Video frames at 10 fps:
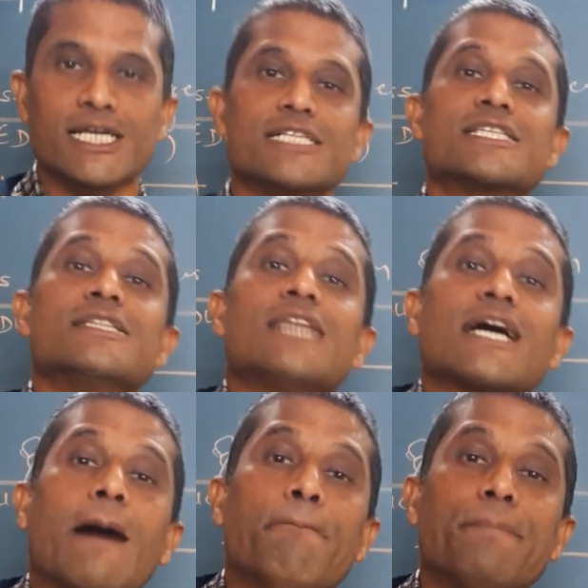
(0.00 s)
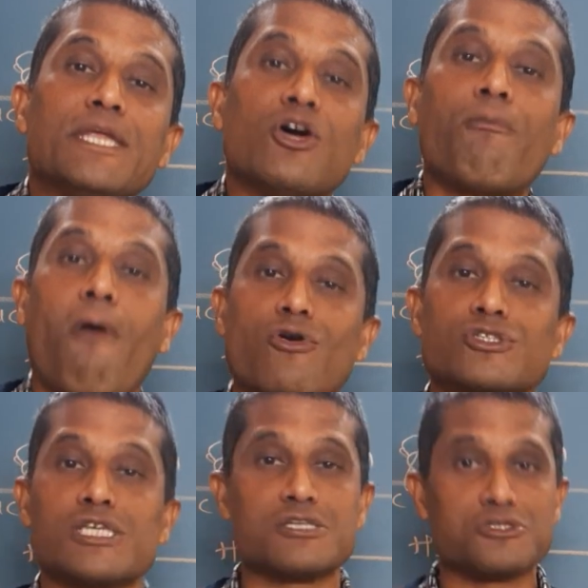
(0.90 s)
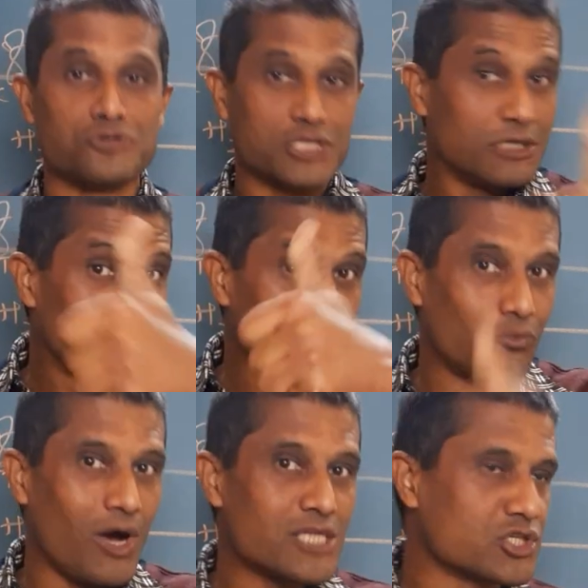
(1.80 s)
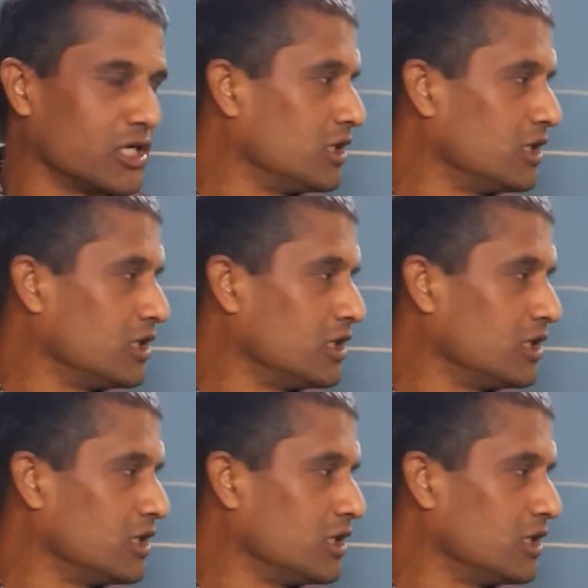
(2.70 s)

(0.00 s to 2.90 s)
is in the company of oxygen to give you water.